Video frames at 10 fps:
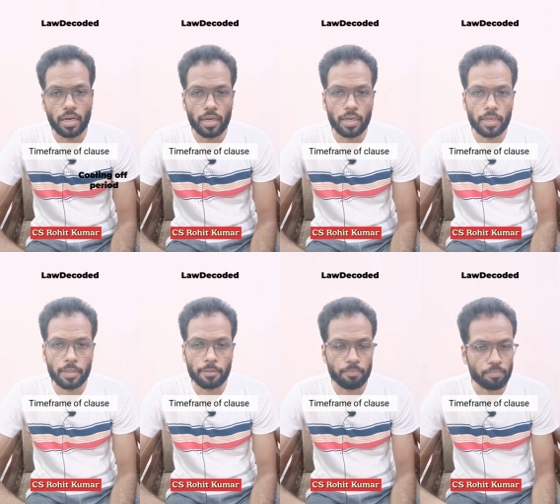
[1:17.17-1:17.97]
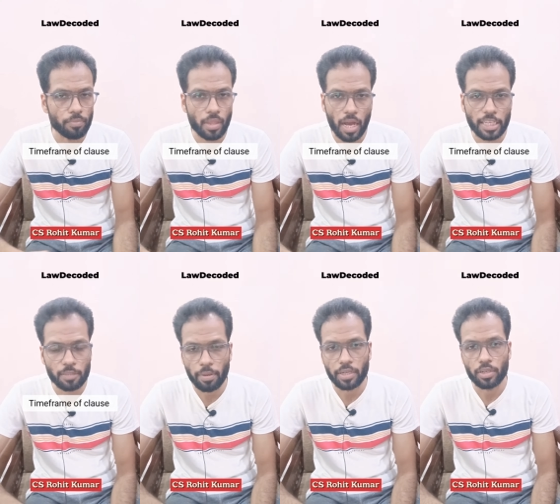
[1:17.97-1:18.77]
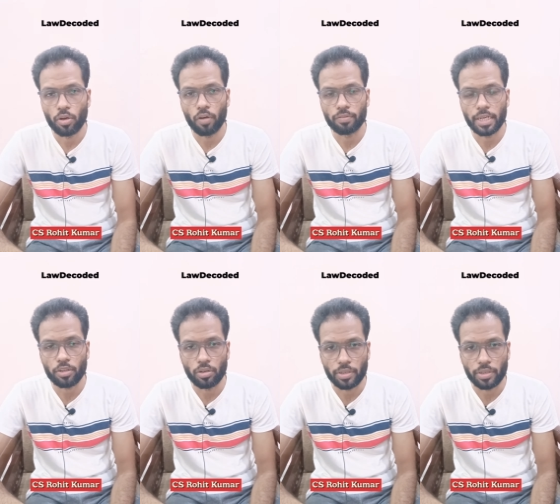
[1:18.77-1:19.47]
uh, aspect of that